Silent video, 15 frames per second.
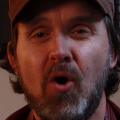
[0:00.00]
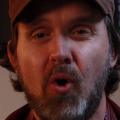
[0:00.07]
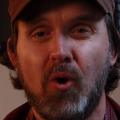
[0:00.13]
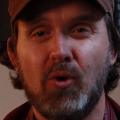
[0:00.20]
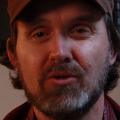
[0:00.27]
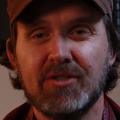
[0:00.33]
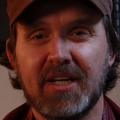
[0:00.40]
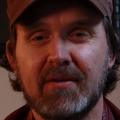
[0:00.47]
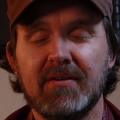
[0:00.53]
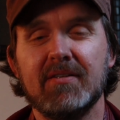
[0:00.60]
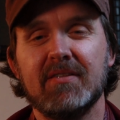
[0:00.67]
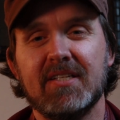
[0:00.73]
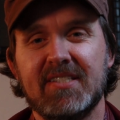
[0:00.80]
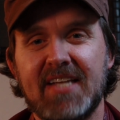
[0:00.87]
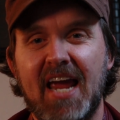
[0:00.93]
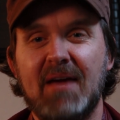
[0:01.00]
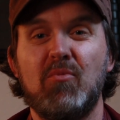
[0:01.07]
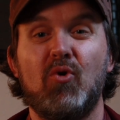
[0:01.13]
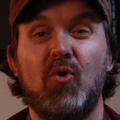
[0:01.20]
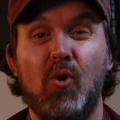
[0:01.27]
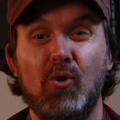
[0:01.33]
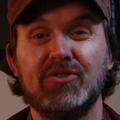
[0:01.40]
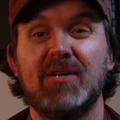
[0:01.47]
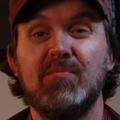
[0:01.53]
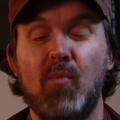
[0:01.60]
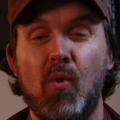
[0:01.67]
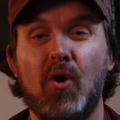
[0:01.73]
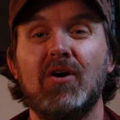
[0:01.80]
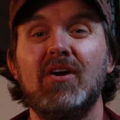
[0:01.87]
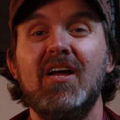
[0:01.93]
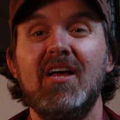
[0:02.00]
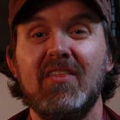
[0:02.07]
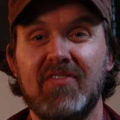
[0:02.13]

holding the same or holding more